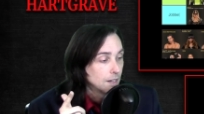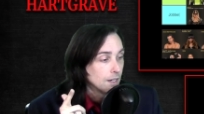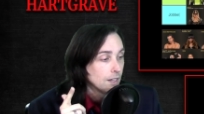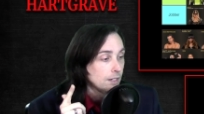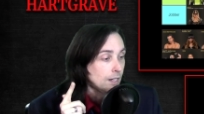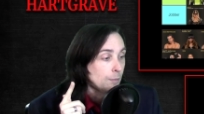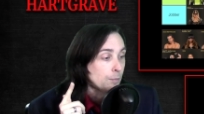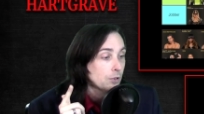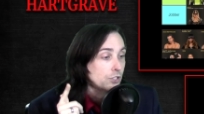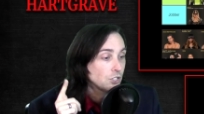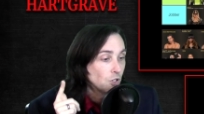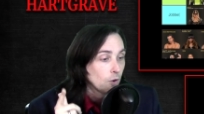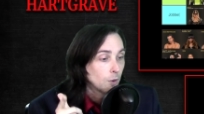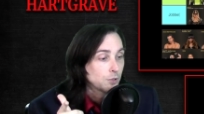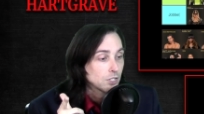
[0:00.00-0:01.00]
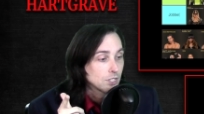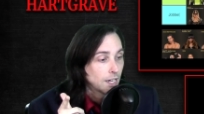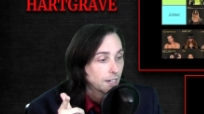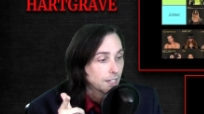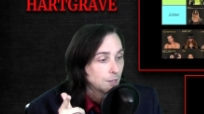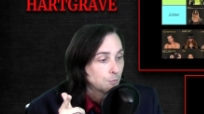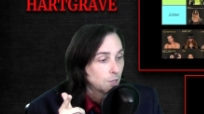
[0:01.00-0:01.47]
Number 2, I'm just
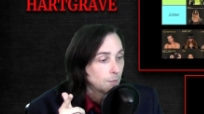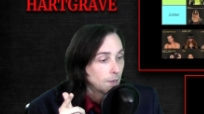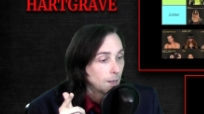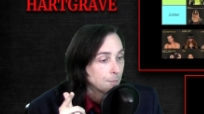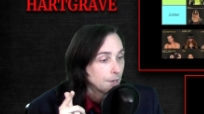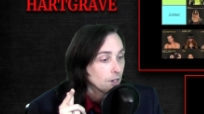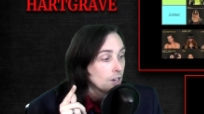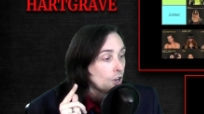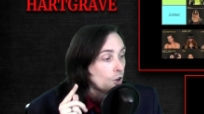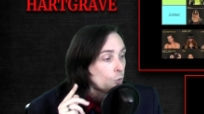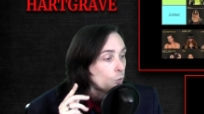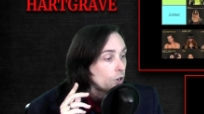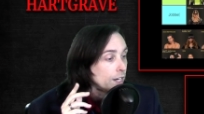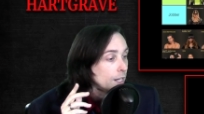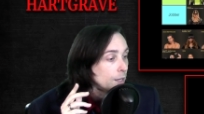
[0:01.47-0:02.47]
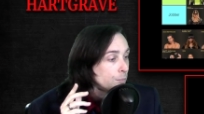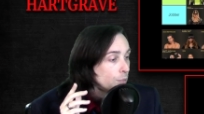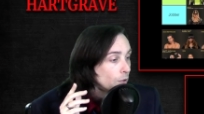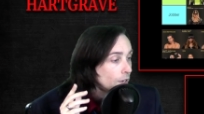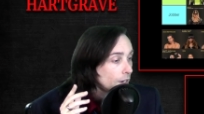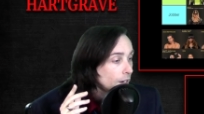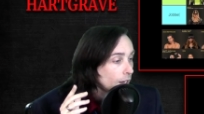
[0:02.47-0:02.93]
not going to put him up here. We're going to
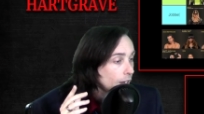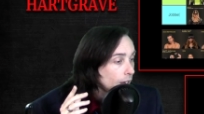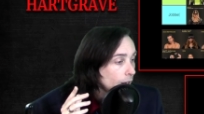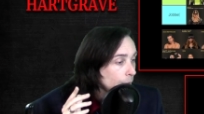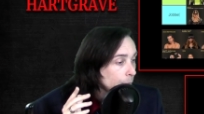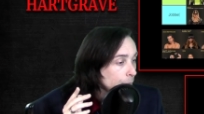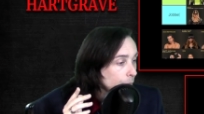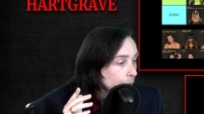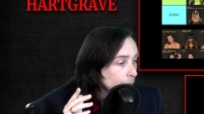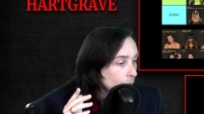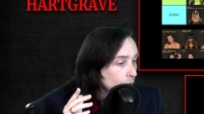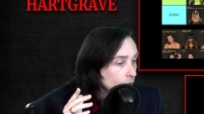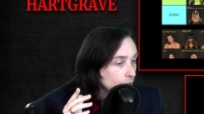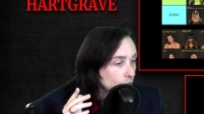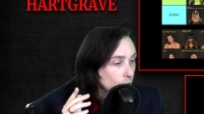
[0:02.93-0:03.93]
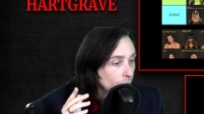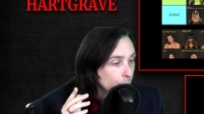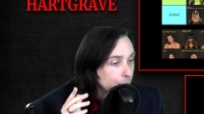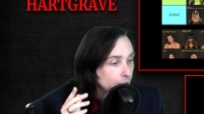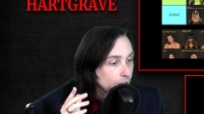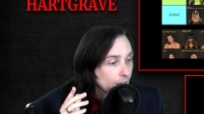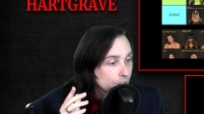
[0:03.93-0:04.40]
put Marco up
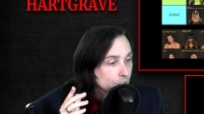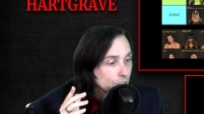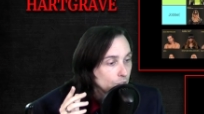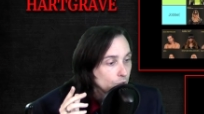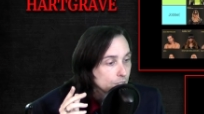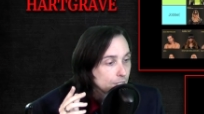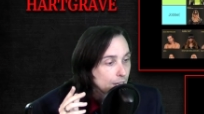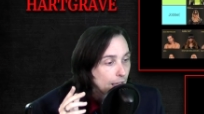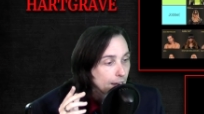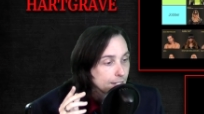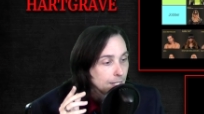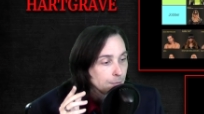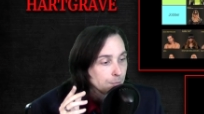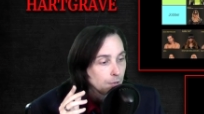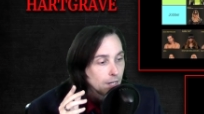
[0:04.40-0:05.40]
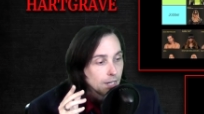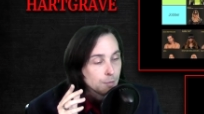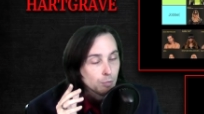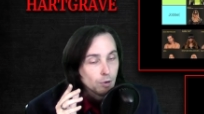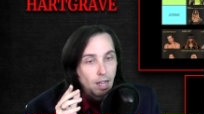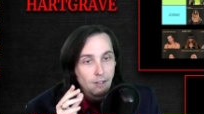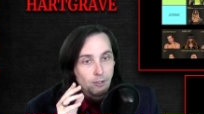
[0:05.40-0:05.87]
here next to his tag team buddy in
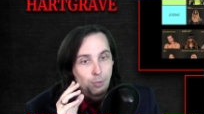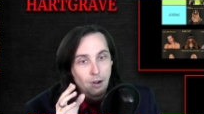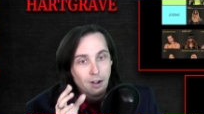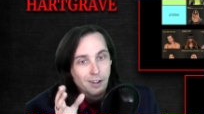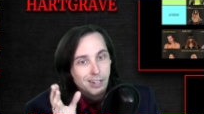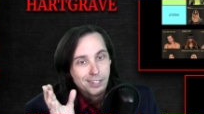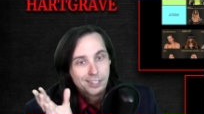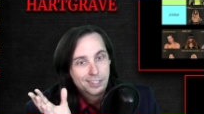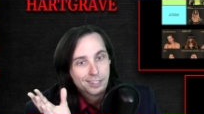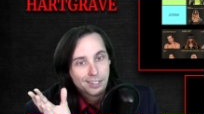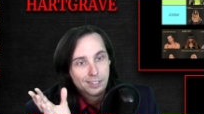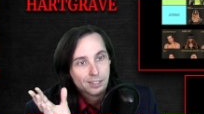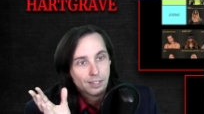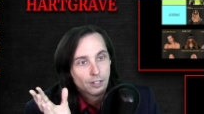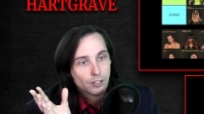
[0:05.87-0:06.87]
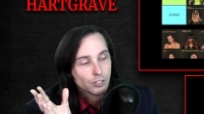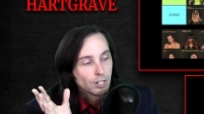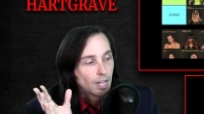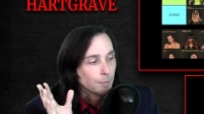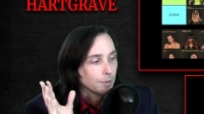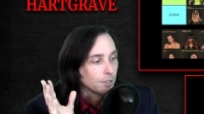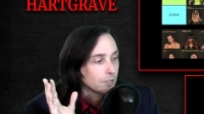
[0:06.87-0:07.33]
Private Party just because they're
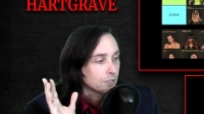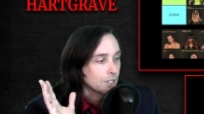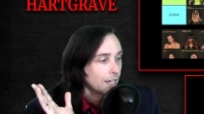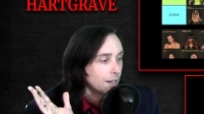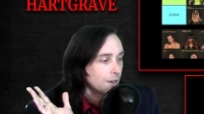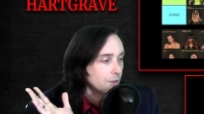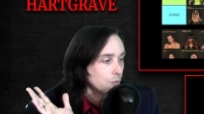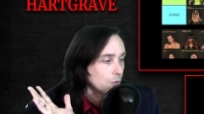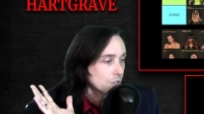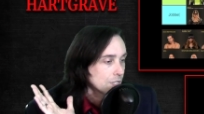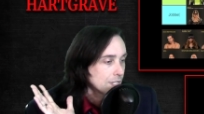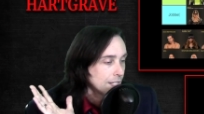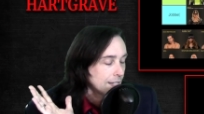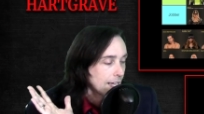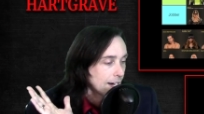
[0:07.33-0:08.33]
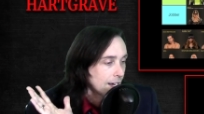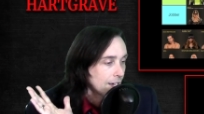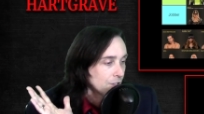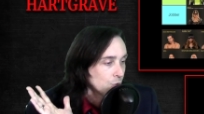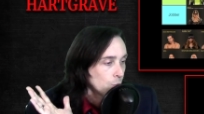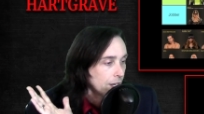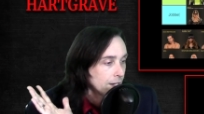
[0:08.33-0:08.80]
jobbers, and we'll just get that out of
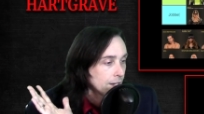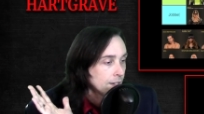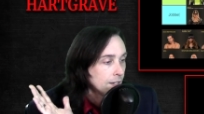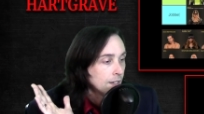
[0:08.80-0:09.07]
the way.